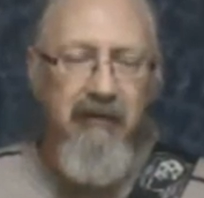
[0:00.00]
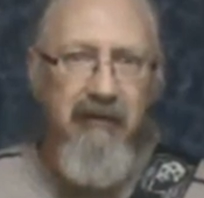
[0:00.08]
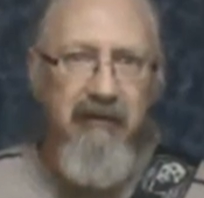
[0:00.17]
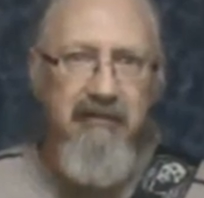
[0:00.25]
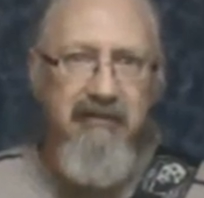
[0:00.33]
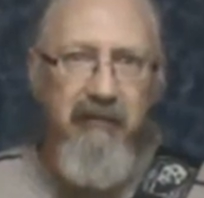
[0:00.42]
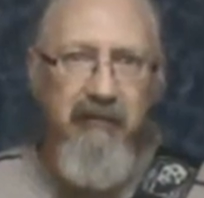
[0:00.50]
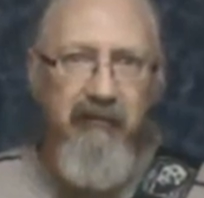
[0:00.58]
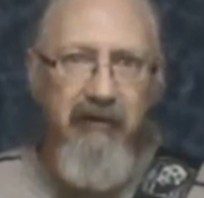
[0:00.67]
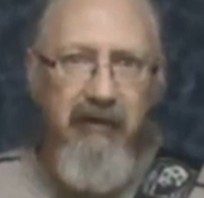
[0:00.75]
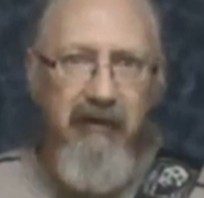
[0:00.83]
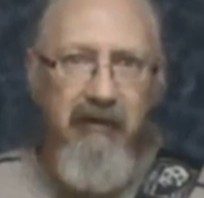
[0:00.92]
in some of
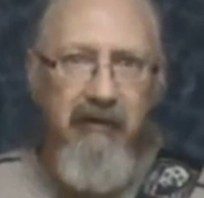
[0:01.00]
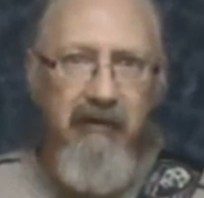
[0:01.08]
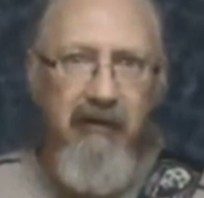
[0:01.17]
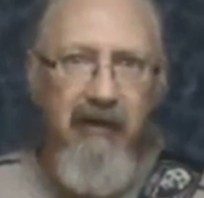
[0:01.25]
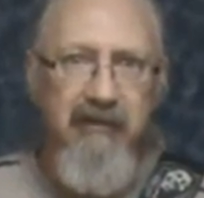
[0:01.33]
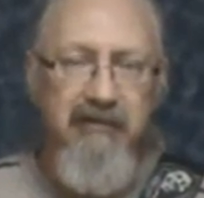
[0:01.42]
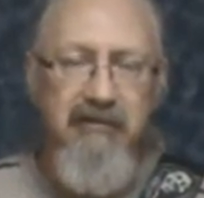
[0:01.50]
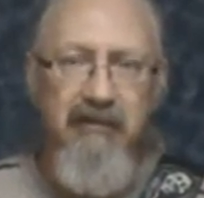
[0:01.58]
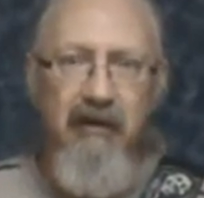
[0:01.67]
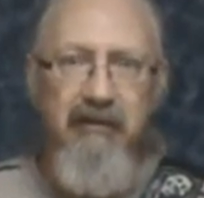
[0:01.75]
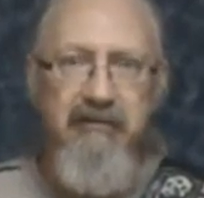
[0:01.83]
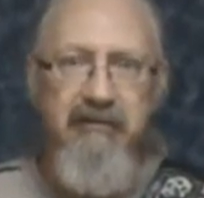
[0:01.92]
the
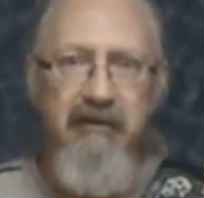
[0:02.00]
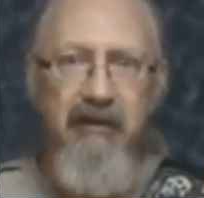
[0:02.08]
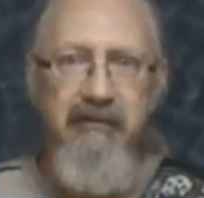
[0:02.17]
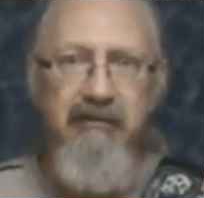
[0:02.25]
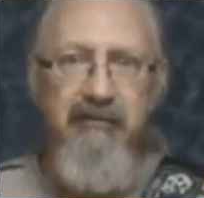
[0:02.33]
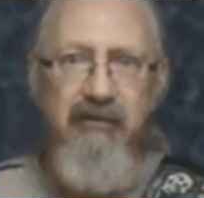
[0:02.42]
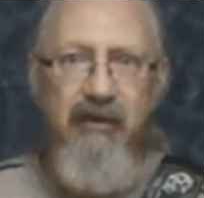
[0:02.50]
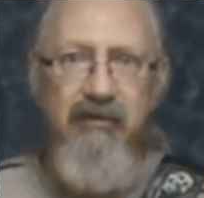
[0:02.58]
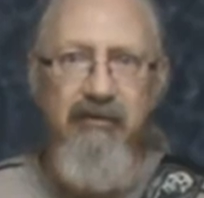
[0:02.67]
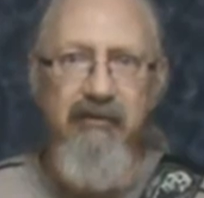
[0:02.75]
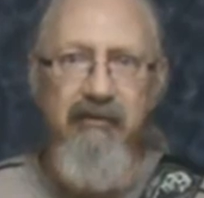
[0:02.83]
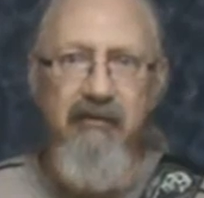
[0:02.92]
exercises that I showed
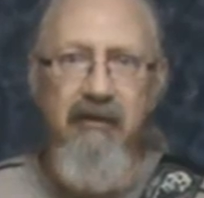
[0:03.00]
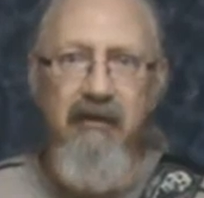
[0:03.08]
you,